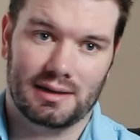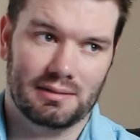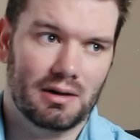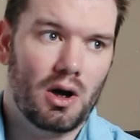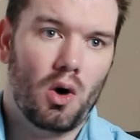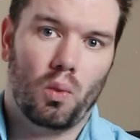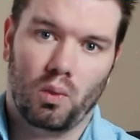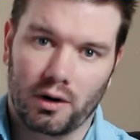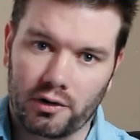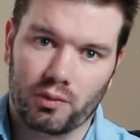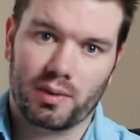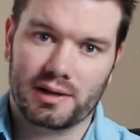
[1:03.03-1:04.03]
And
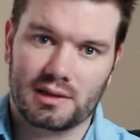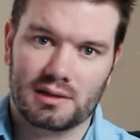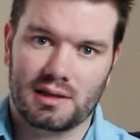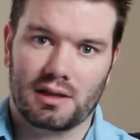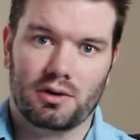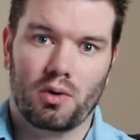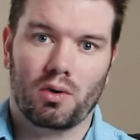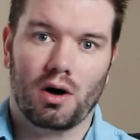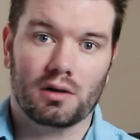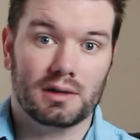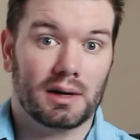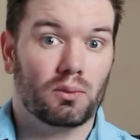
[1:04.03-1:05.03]
one of the reasons that the no
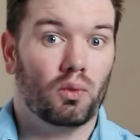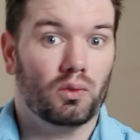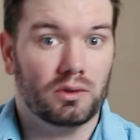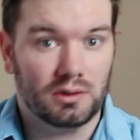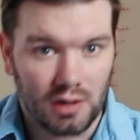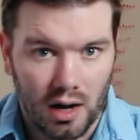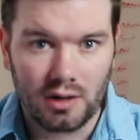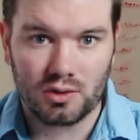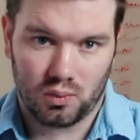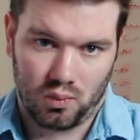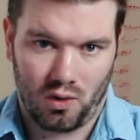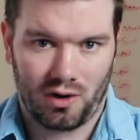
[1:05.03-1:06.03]
contact rule
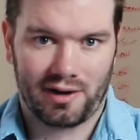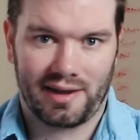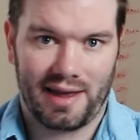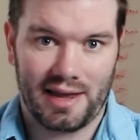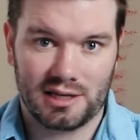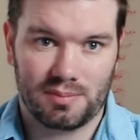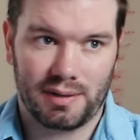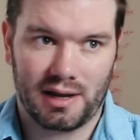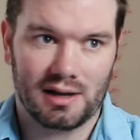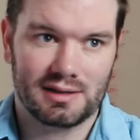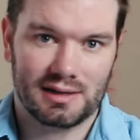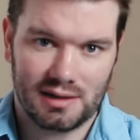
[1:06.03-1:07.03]
does work is
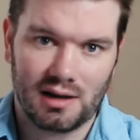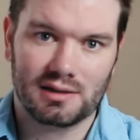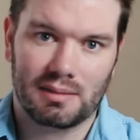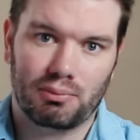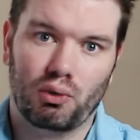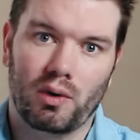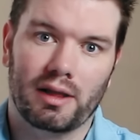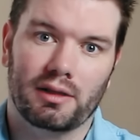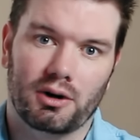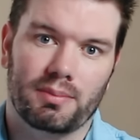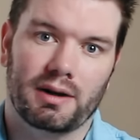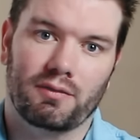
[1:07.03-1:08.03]
because it does employ a
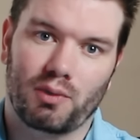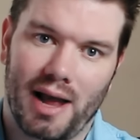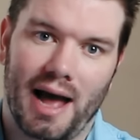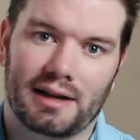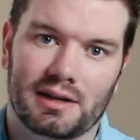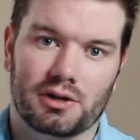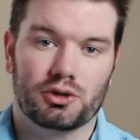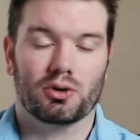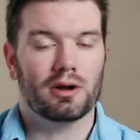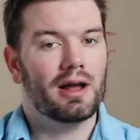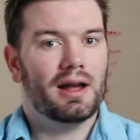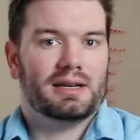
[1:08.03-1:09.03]
little bit of reactance.
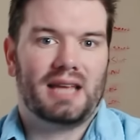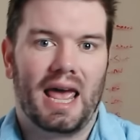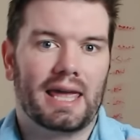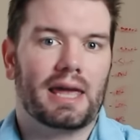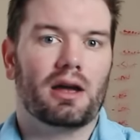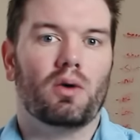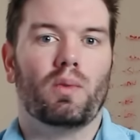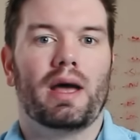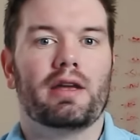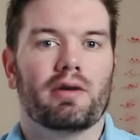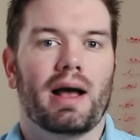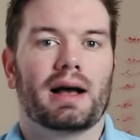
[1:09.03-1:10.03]
You're taking
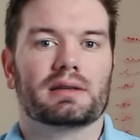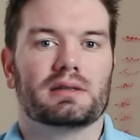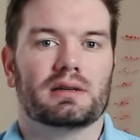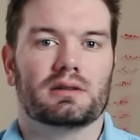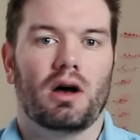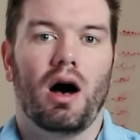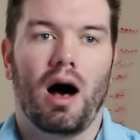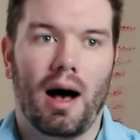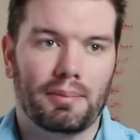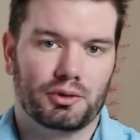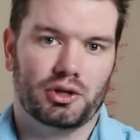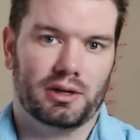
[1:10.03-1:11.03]
away your ex's
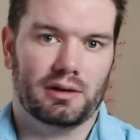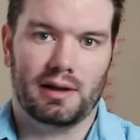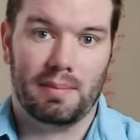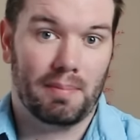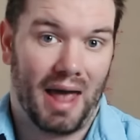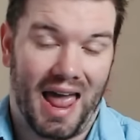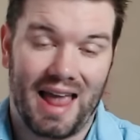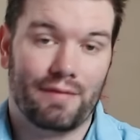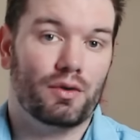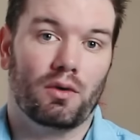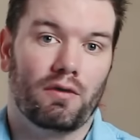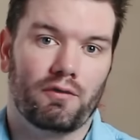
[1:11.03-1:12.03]
option and
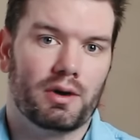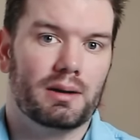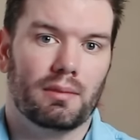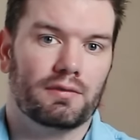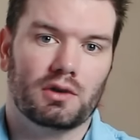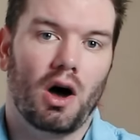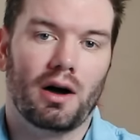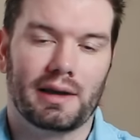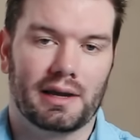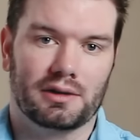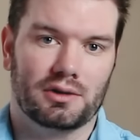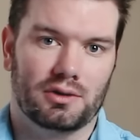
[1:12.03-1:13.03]
behavioral freedom of
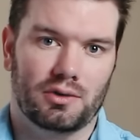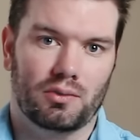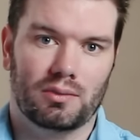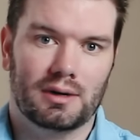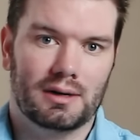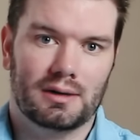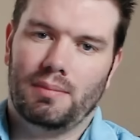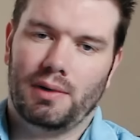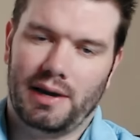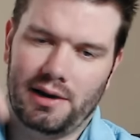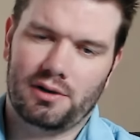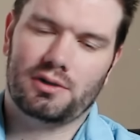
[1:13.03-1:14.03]
talking to you.
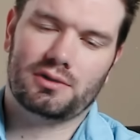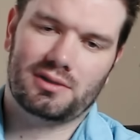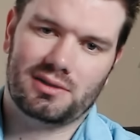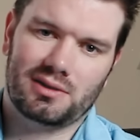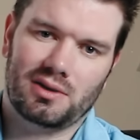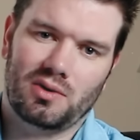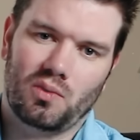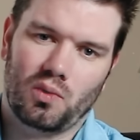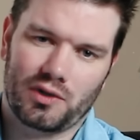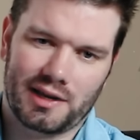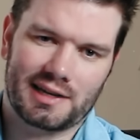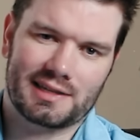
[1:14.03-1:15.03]
But here's
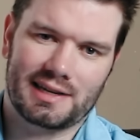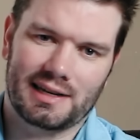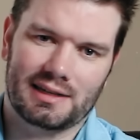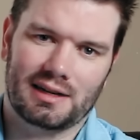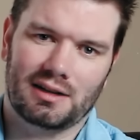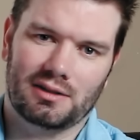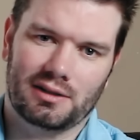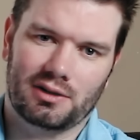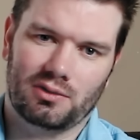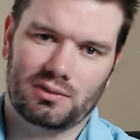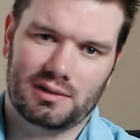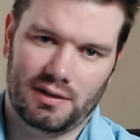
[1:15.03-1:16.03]
where things get a
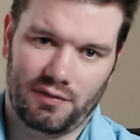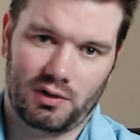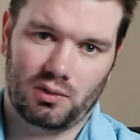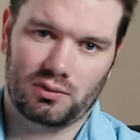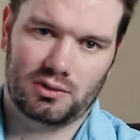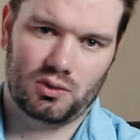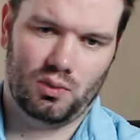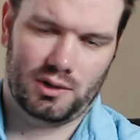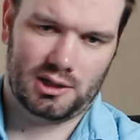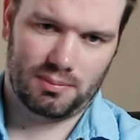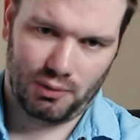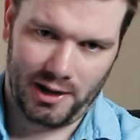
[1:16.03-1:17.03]
little difficult to
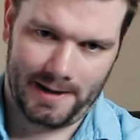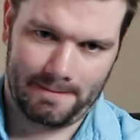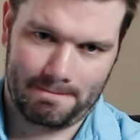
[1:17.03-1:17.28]
explain.